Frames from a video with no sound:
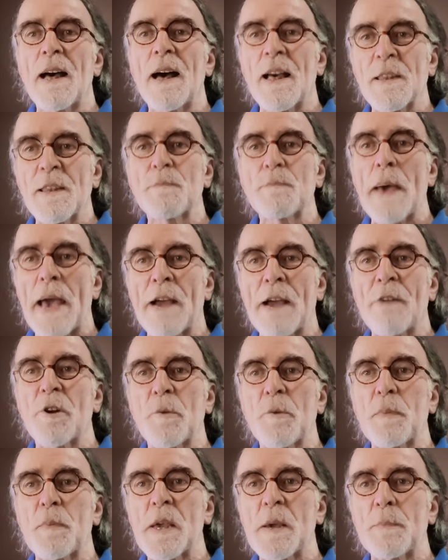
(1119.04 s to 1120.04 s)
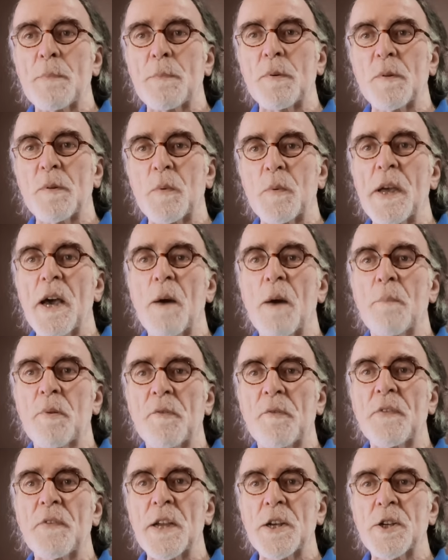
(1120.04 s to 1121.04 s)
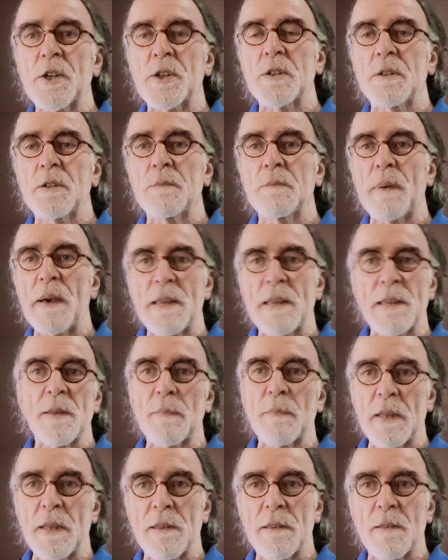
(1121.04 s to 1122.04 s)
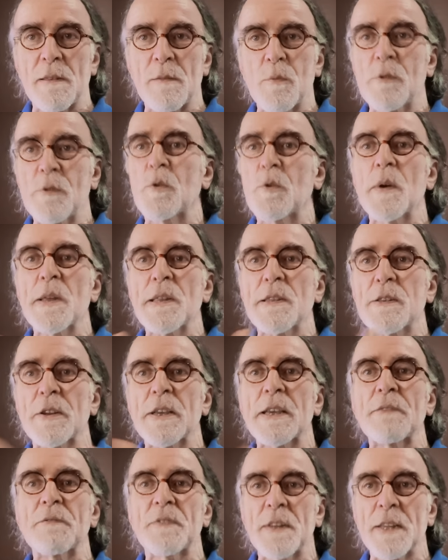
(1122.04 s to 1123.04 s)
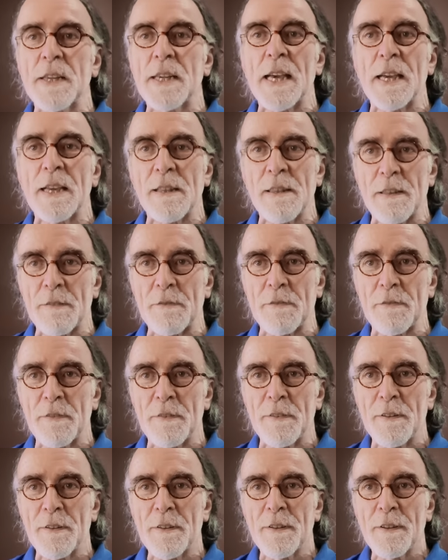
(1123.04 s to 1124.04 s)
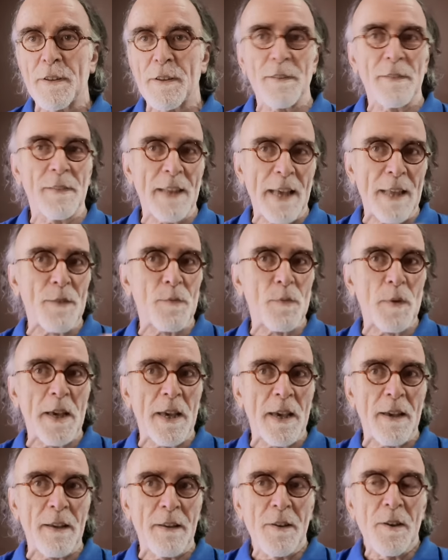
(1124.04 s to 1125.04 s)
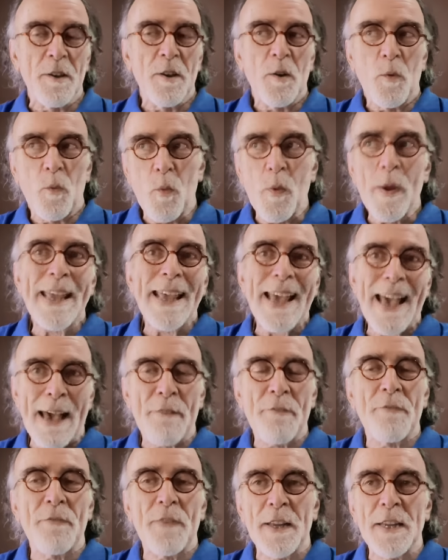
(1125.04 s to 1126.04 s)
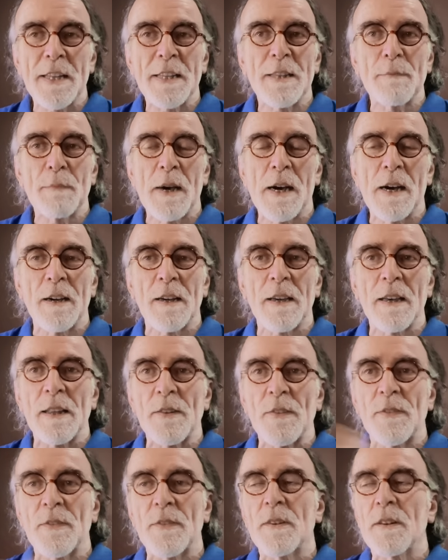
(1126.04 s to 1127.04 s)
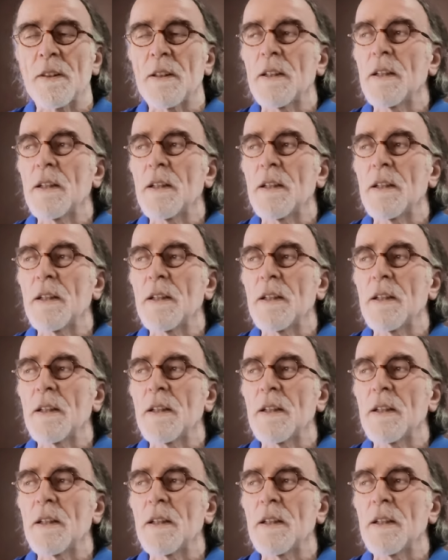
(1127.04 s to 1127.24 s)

us macro people, we are professional pessimists. We're always looking for the negative because that's where we have fun in the markets.